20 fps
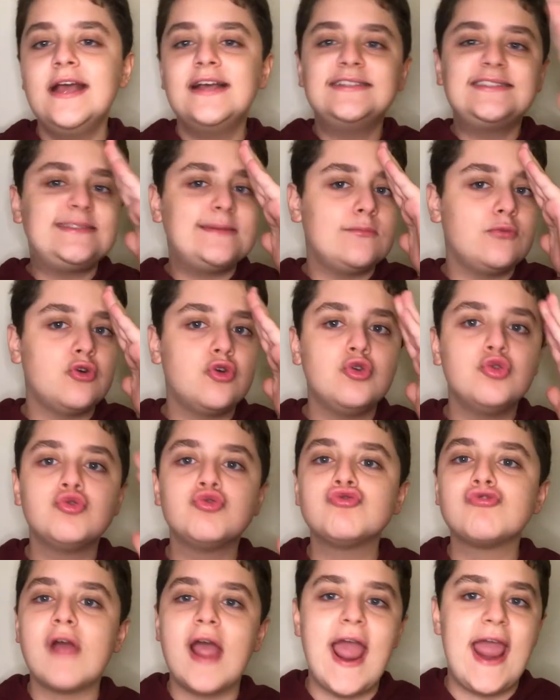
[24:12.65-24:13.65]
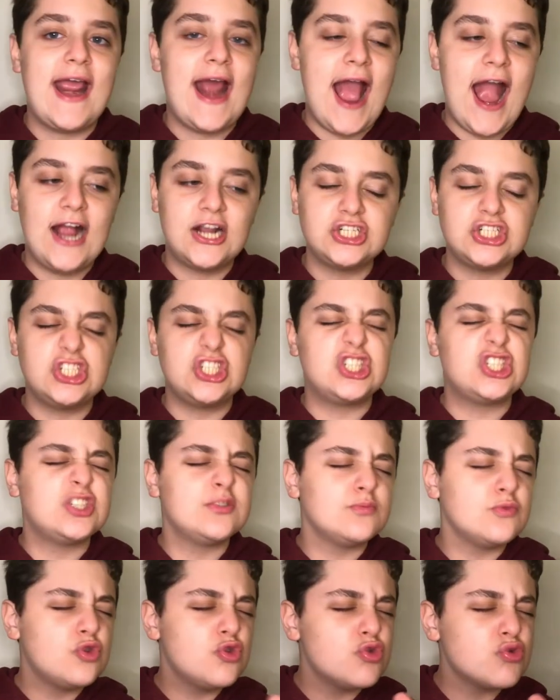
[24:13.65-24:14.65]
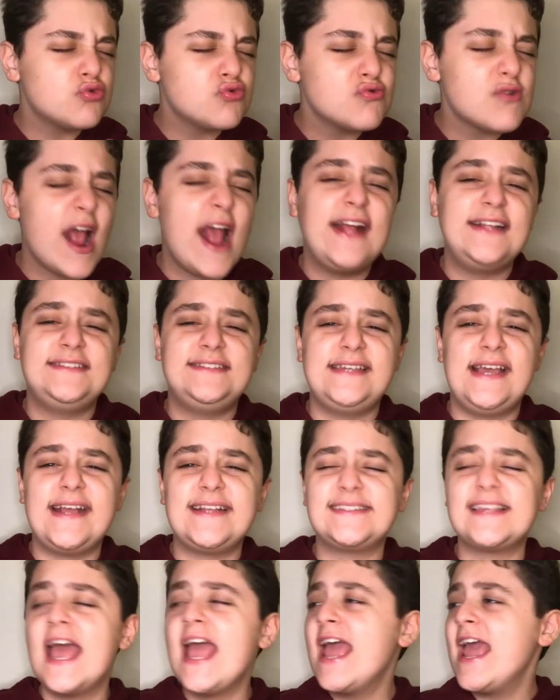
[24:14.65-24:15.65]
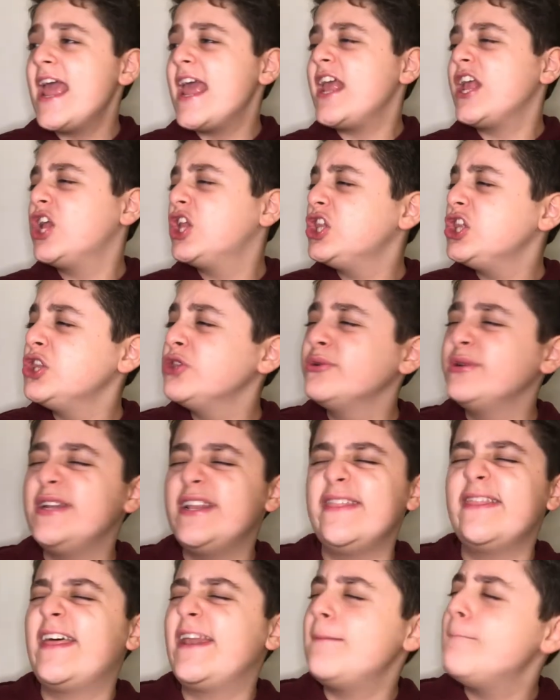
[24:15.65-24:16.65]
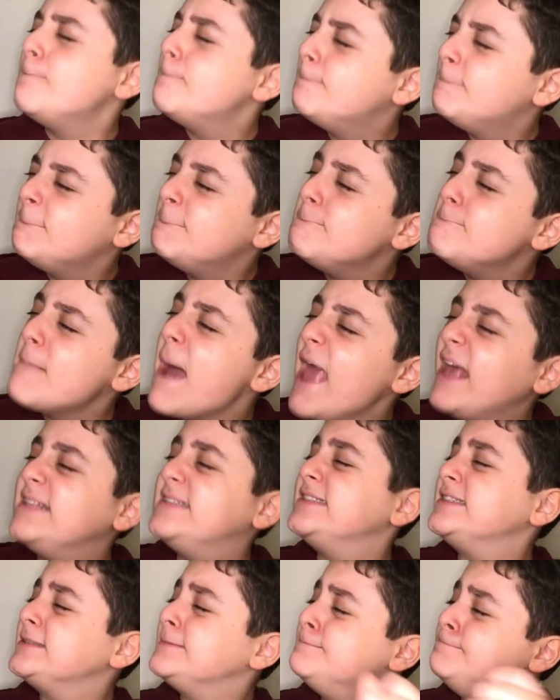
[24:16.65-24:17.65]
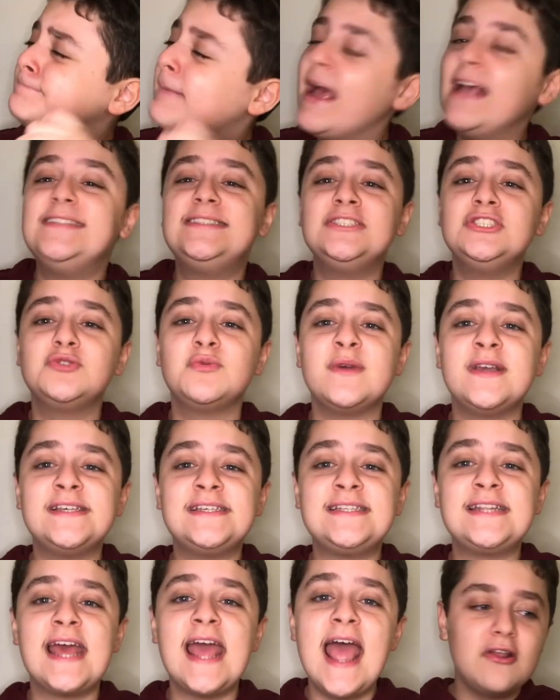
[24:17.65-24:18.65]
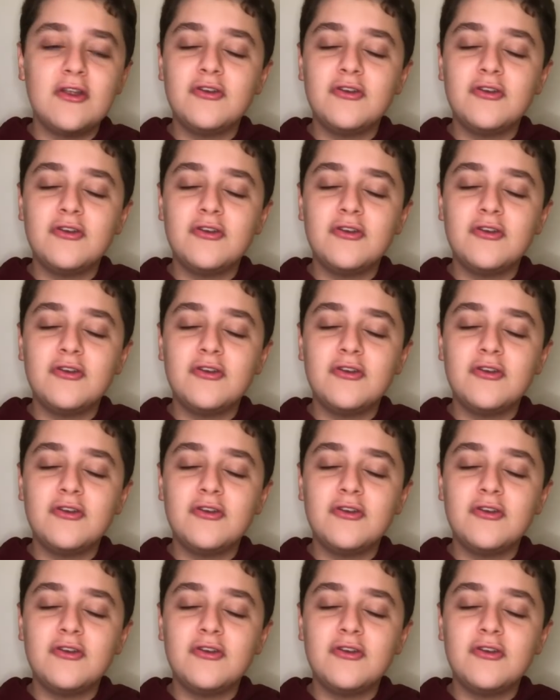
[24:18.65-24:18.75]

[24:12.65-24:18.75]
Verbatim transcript: Some great action, some great scenes, including that amazing, amazing twist.